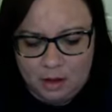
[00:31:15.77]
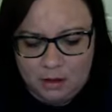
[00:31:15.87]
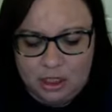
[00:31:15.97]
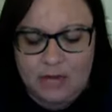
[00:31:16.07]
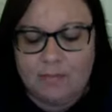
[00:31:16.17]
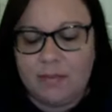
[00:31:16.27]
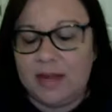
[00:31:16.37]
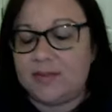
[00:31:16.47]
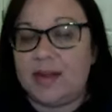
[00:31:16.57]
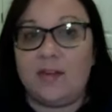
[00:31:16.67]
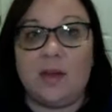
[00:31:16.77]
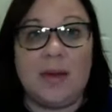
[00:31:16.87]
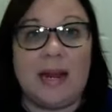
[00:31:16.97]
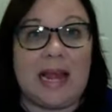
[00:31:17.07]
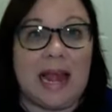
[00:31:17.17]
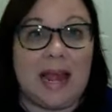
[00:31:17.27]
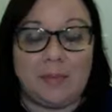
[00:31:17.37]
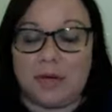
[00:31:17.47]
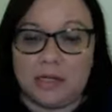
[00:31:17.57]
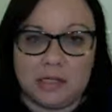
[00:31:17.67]
she gives everybody
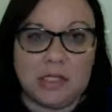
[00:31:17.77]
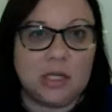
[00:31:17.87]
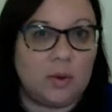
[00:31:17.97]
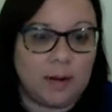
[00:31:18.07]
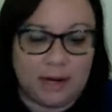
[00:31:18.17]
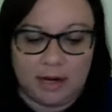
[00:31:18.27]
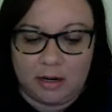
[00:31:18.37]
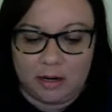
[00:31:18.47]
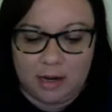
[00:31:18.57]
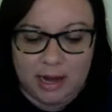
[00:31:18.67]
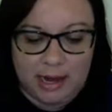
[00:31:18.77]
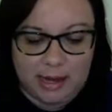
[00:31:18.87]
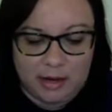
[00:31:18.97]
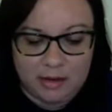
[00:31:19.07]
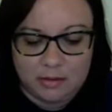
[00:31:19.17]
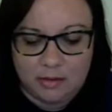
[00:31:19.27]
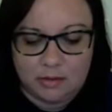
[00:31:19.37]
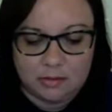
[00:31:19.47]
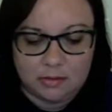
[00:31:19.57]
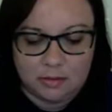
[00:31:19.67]
aprons to wear and
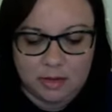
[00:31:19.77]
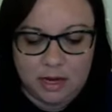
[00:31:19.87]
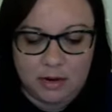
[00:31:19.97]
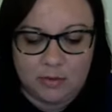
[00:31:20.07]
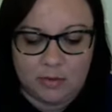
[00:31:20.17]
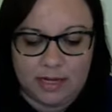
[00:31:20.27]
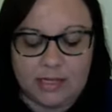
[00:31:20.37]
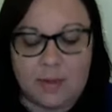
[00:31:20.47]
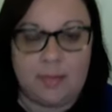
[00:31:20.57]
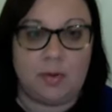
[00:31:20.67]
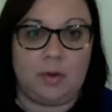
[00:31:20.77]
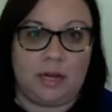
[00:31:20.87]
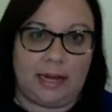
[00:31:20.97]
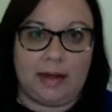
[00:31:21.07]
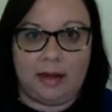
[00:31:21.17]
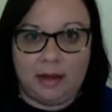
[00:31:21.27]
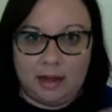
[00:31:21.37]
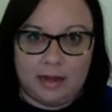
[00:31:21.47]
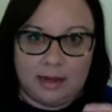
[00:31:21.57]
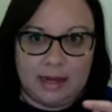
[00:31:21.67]
you know, gets people like
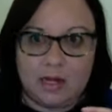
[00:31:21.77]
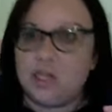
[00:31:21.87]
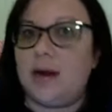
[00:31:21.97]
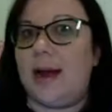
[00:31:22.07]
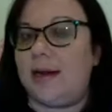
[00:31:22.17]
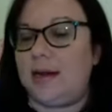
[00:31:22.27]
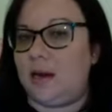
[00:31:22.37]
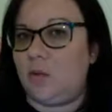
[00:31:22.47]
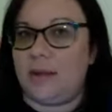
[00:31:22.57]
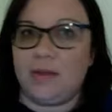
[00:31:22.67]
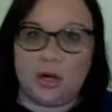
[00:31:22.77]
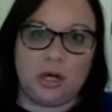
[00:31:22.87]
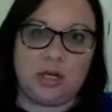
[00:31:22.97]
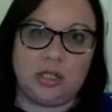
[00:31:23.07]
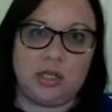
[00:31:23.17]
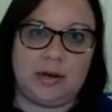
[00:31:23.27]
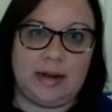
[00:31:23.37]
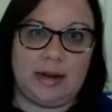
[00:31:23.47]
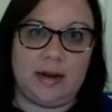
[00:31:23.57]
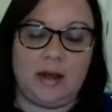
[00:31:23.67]
interacting with her
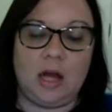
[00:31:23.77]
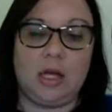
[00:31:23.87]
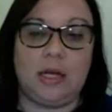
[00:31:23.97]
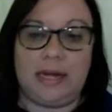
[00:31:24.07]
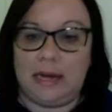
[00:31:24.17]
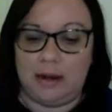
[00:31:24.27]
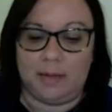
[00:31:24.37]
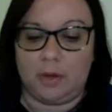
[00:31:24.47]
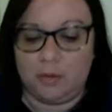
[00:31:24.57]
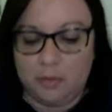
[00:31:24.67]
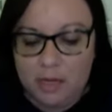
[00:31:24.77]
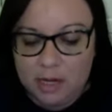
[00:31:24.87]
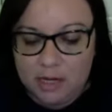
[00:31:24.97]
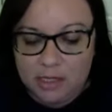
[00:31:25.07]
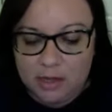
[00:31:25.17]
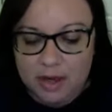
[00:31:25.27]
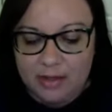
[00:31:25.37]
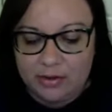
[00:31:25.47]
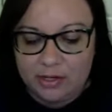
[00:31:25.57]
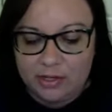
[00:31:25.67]
during a cooking demo. So
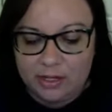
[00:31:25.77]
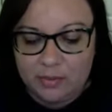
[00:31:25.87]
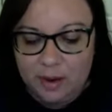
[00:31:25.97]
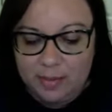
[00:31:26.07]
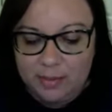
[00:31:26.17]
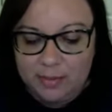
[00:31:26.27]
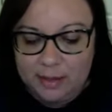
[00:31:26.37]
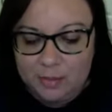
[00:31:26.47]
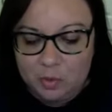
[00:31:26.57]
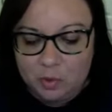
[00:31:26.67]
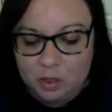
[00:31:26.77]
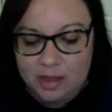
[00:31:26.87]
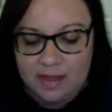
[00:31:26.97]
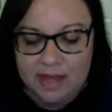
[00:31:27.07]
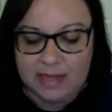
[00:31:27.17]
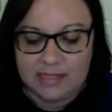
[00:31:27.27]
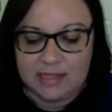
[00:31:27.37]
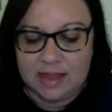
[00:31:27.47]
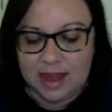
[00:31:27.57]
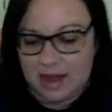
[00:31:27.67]
yeah, there's there's probably more things
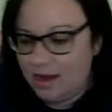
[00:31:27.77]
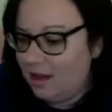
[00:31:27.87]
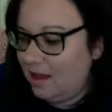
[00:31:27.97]
that